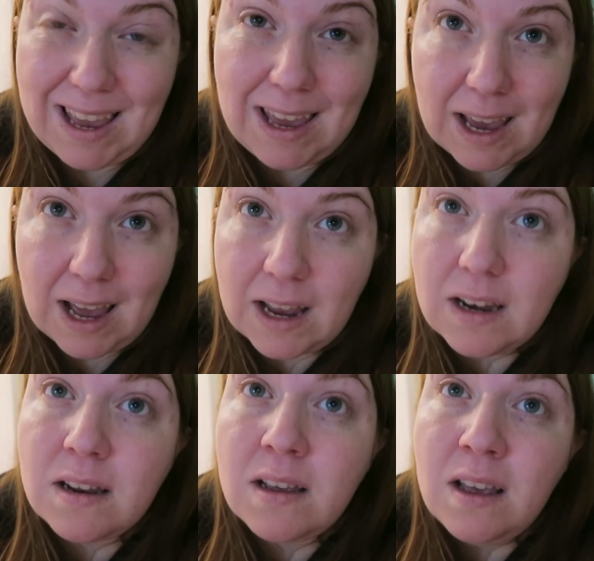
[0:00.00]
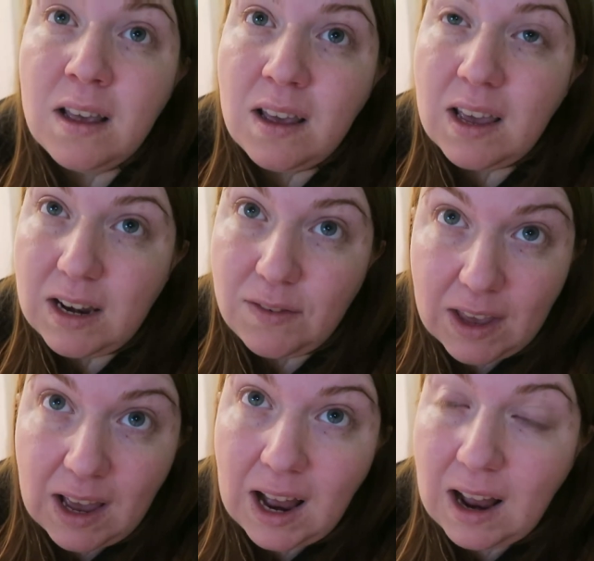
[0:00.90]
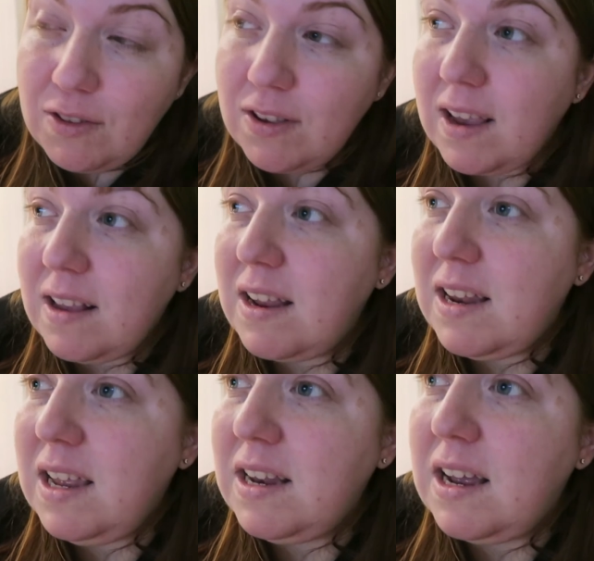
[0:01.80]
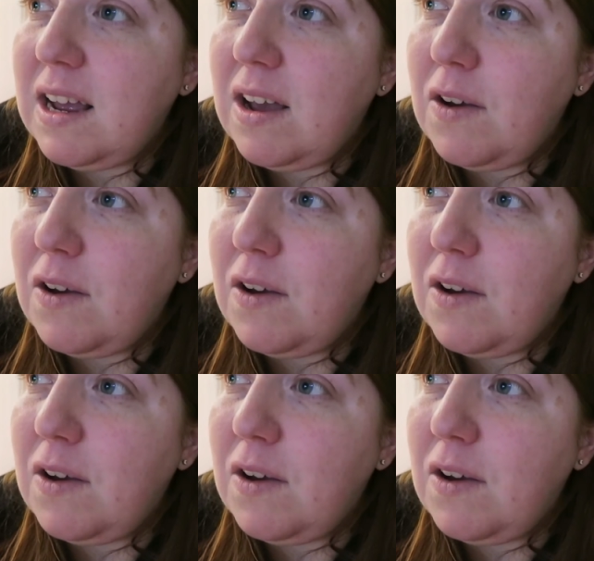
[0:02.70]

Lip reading: can, and if they have the size I need.